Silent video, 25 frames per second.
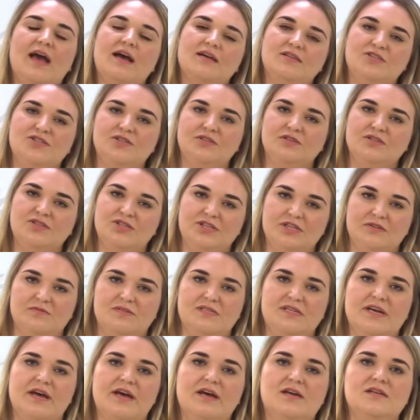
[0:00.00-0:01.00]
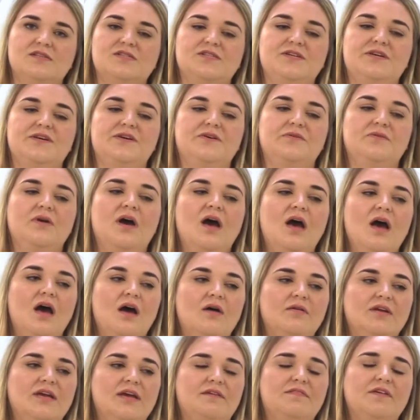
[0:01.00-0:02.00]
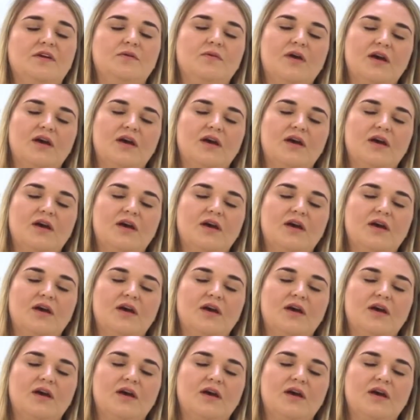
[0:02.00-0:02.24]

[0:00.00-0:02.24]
as your tutor to give you